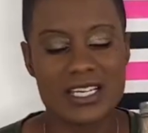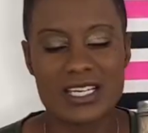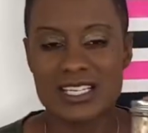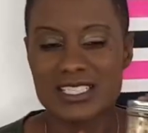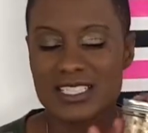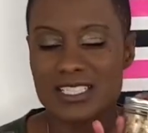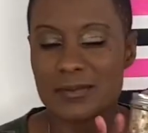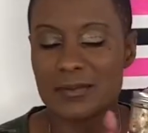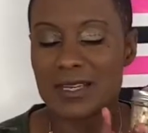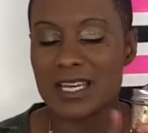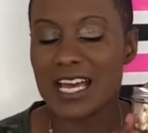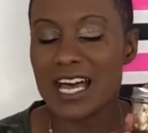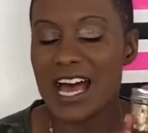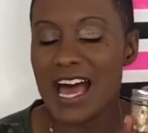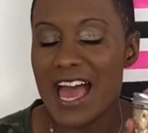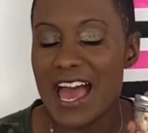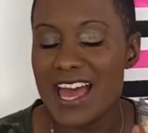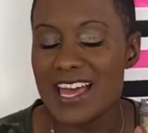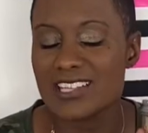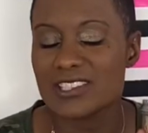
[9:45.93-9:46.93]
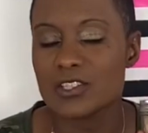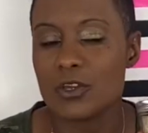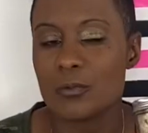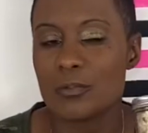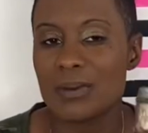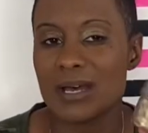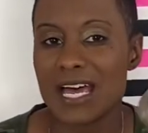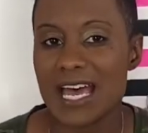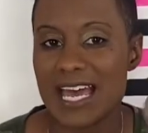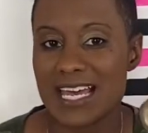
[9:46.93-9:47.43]
glass or
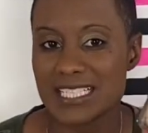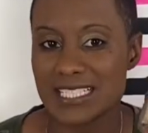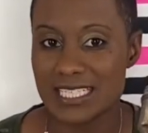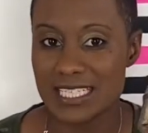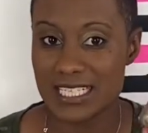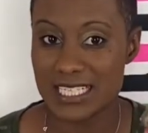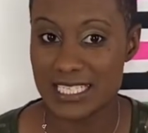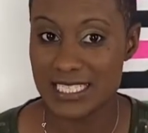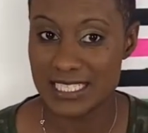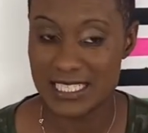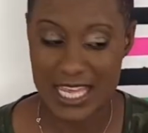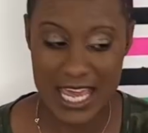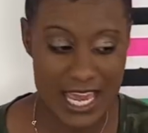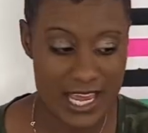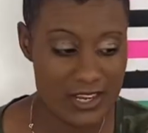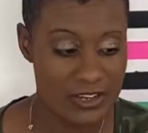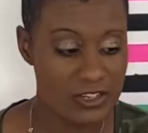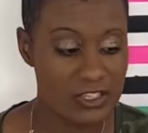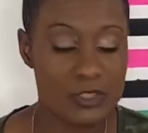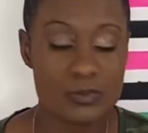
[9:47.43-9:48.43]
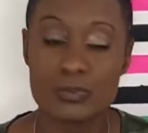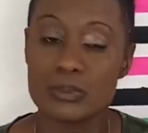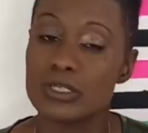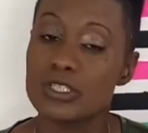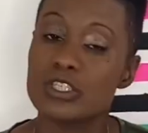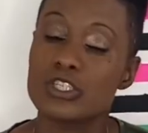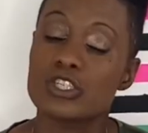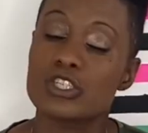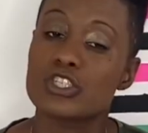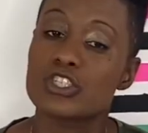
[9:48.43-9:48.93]
plastic containers, put
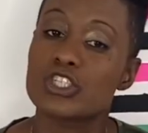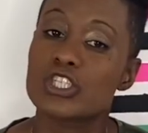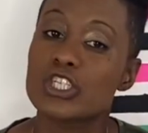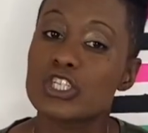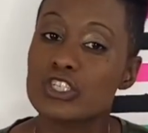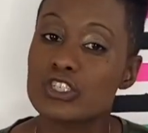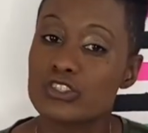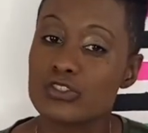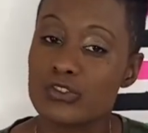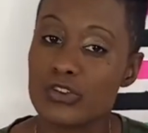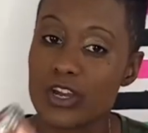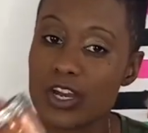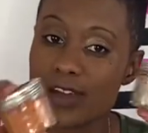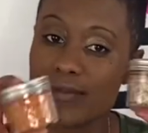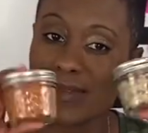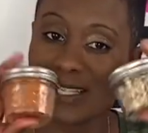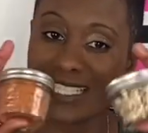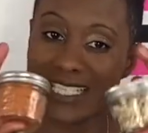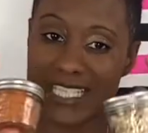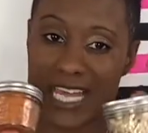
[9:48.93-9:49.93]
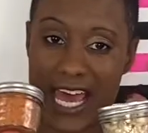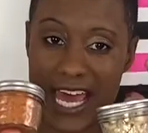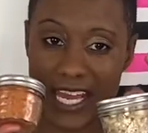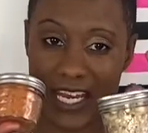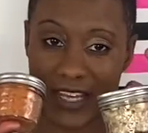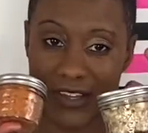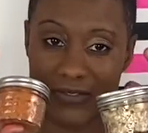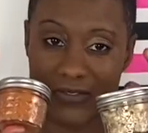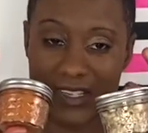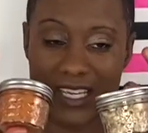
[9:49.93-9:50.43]
your sugar scrub inside
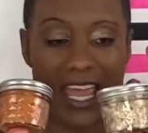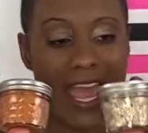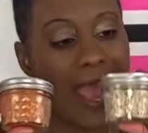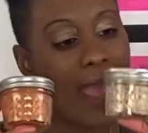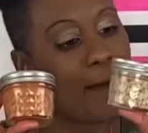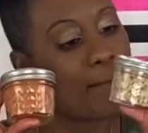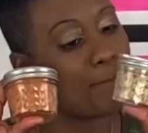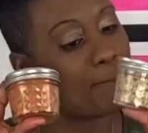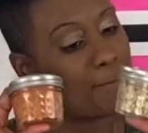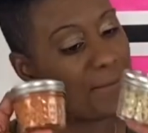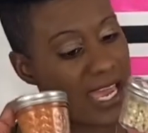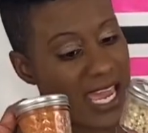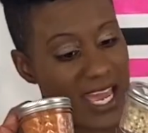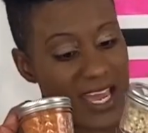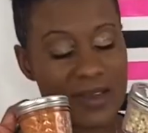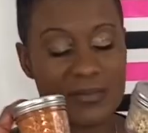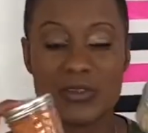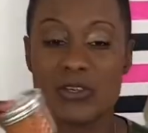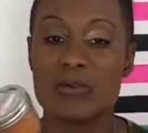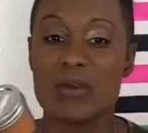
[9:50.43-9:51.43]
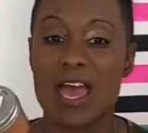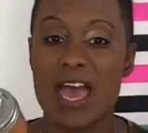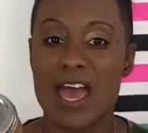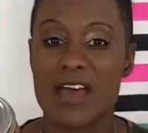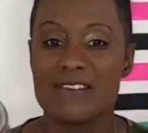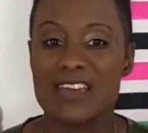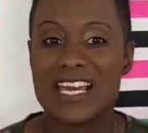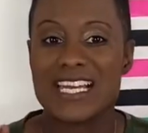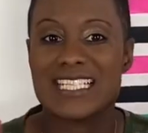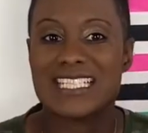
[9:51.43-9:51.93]
of it, and bam, you have
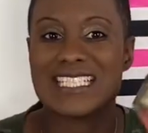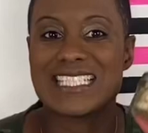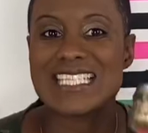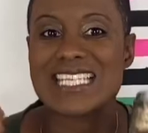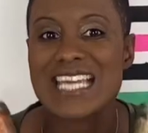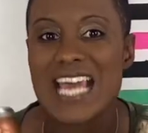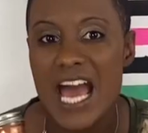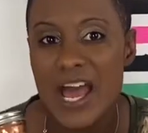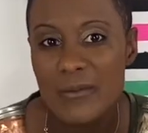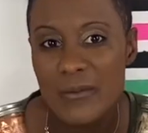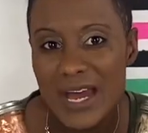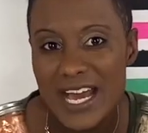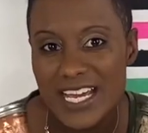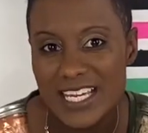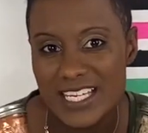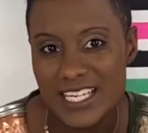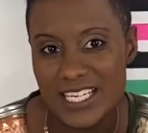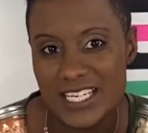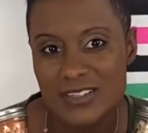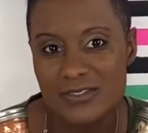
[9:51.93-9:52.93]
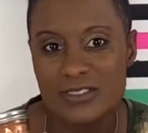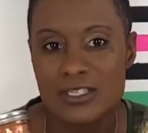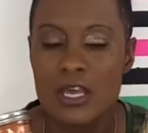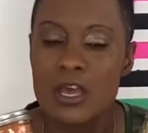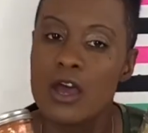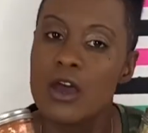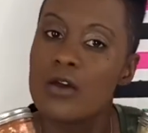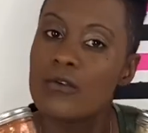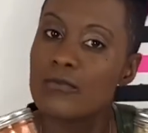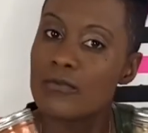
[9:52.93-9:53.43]
a DIY gift
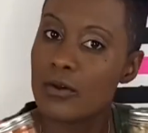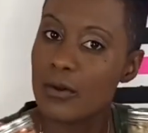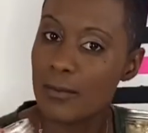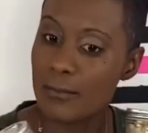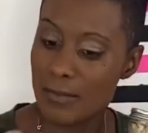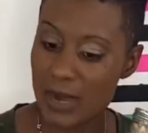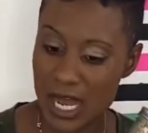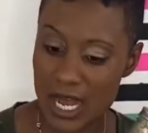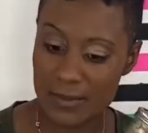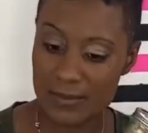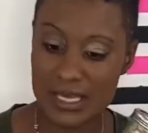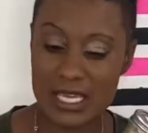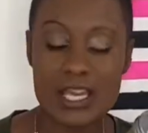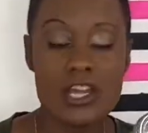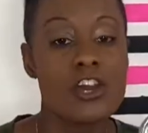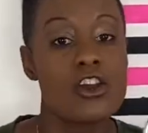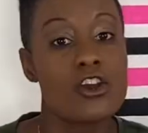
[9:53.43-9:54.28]
for mommy,